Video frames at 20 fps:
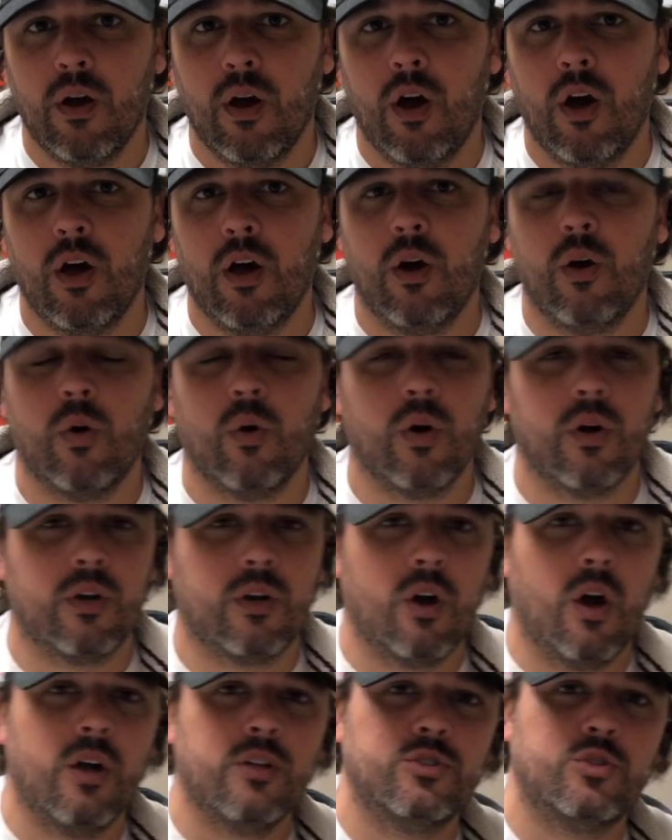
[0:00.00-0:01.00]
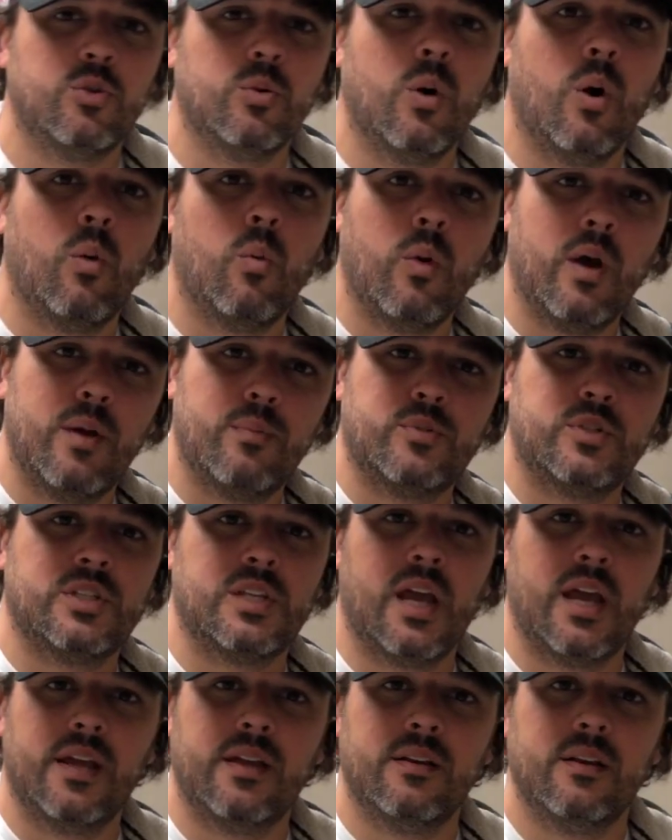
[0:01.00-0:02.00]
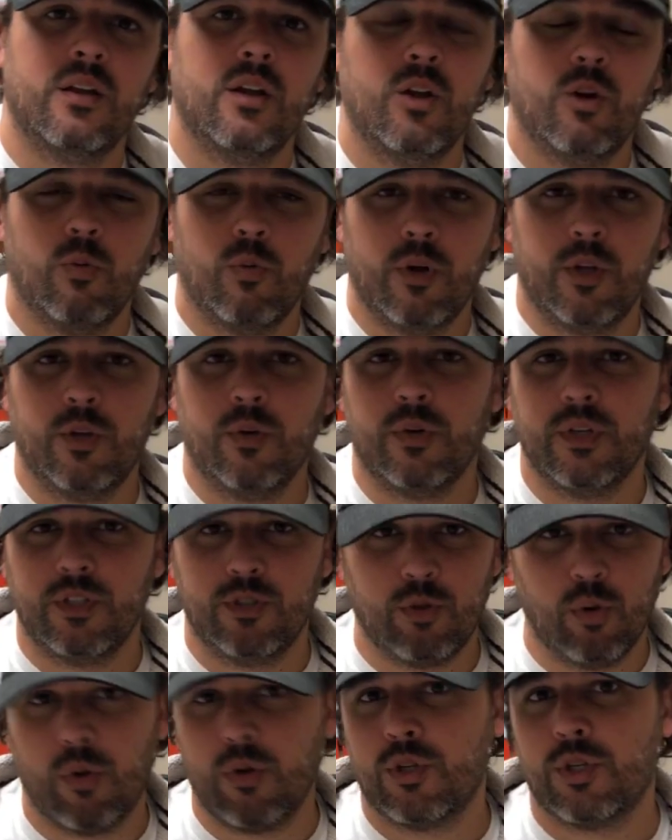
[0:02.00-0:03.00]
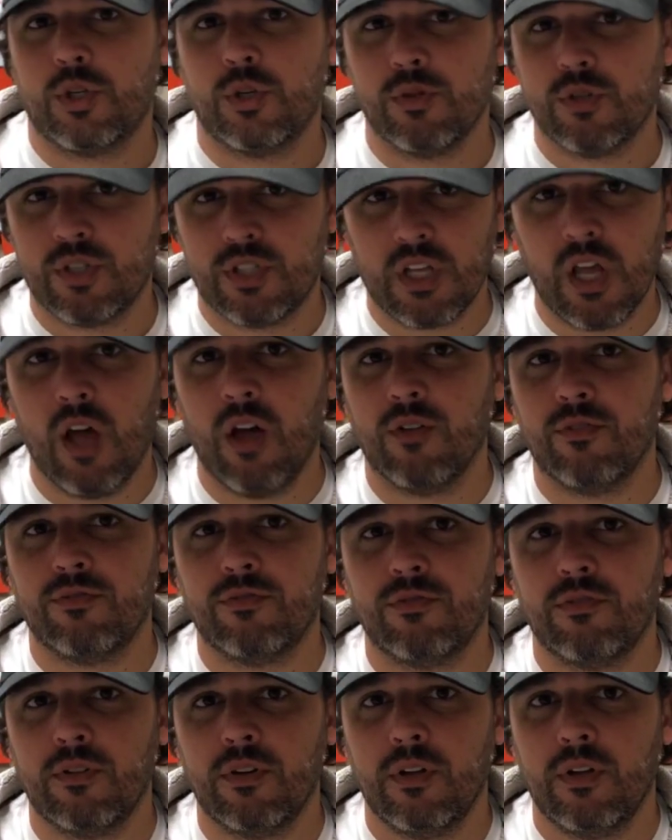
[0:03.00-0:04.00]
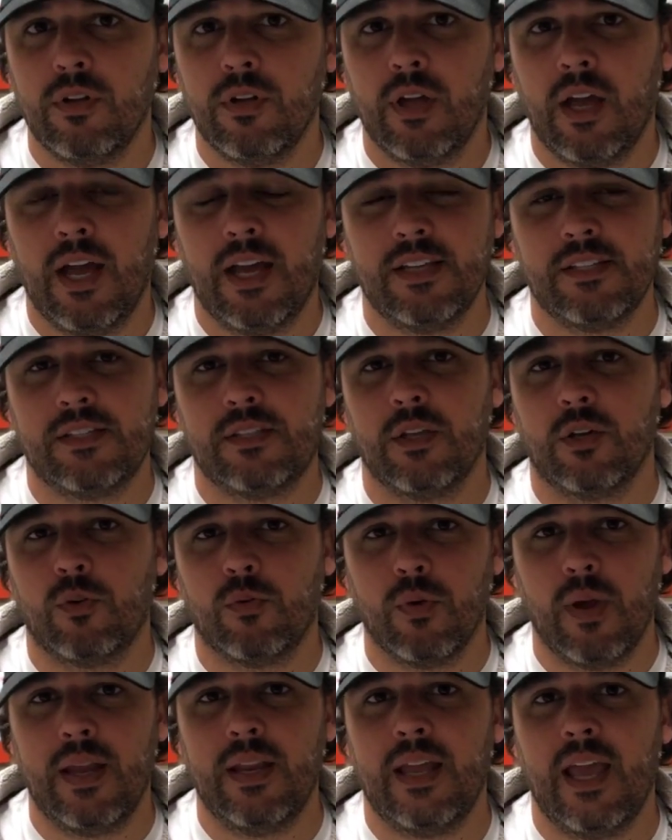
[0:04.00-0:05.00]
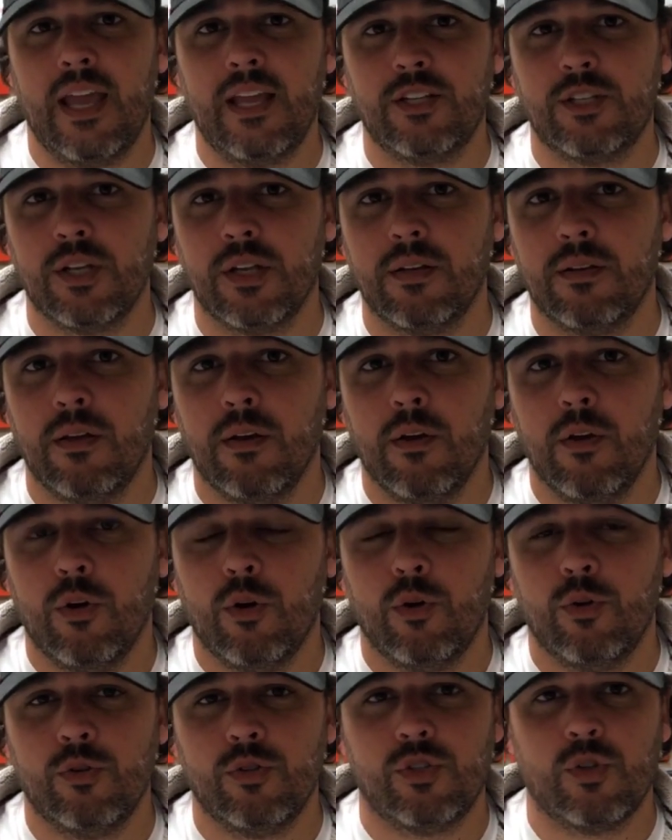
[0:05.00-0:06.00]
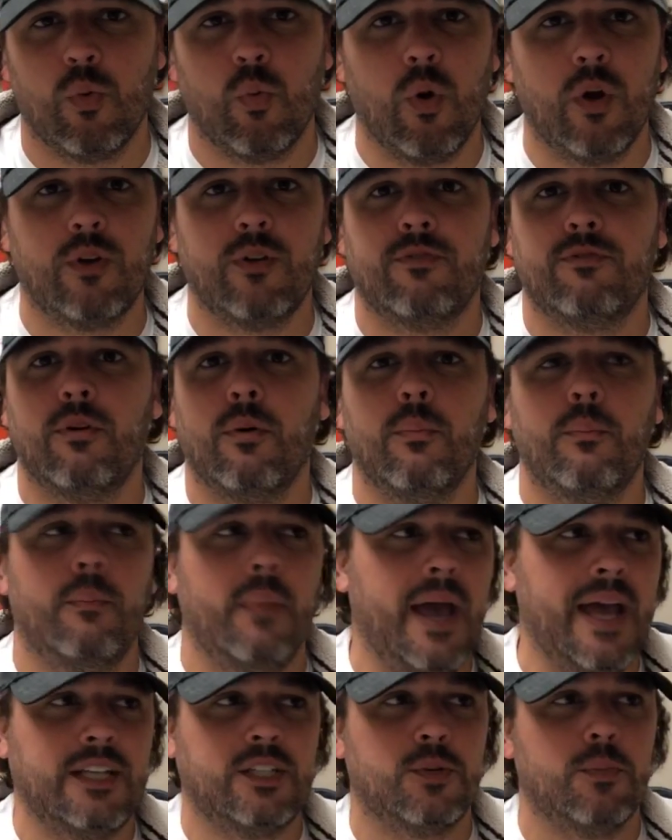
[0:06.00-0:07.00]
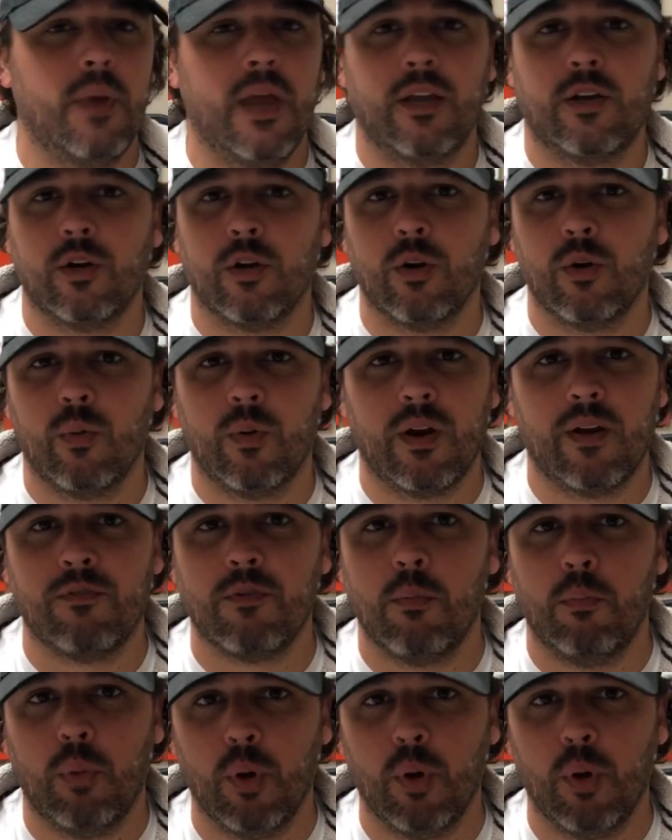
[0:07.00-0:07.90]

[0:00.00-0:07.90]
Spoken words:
or gone to a website where you endorse yourself as the great agent who's the wonderful matchmaker or whatever